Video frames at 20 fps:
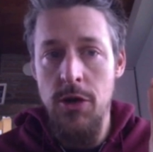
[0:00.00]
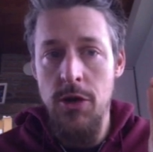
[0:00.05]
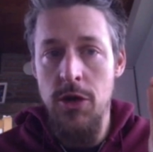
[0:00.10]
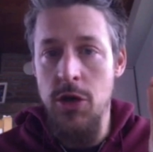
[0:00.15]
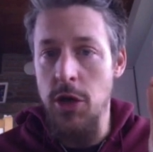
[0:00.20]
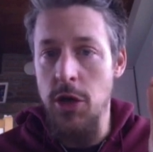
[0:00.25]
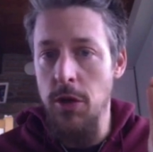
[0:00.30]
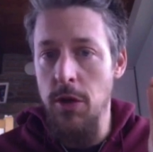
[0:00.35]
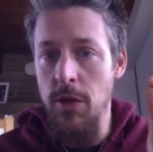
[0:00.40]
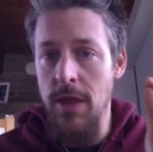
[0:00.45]

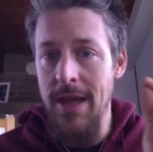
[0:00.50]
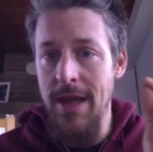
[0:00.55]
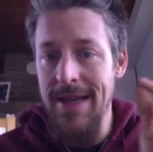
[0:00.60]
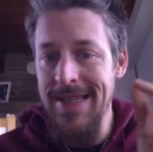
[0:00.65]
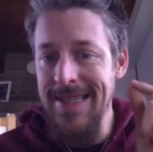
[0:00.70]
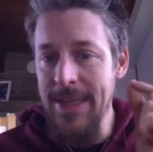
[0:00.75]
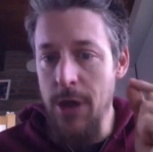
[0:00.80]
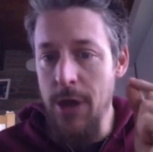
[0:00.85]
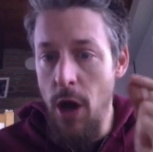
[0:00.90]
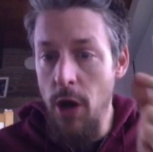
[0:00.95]
to
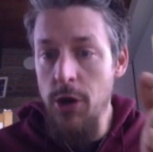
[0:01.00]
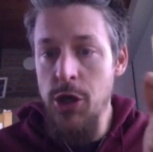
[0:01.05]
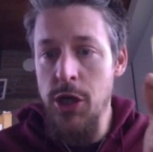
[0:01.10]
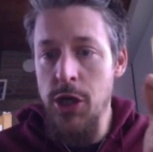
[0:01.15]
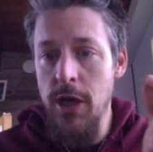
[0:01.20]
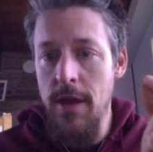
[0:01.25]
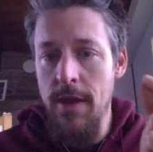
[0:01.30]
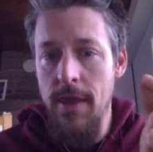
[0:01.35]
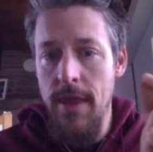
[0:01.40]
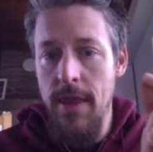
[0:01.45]
this
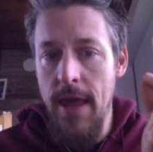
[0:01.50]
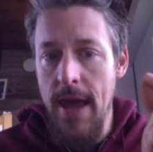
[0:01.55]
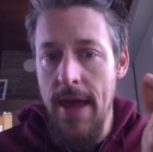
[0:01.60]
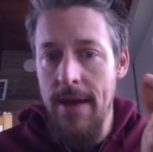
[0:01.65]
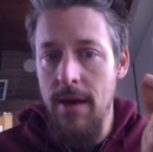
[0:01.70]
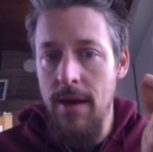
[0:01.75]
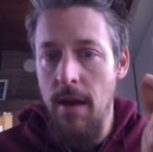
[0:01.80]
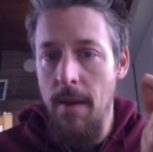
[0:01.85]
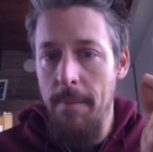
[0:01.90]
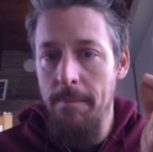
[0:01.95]
notion that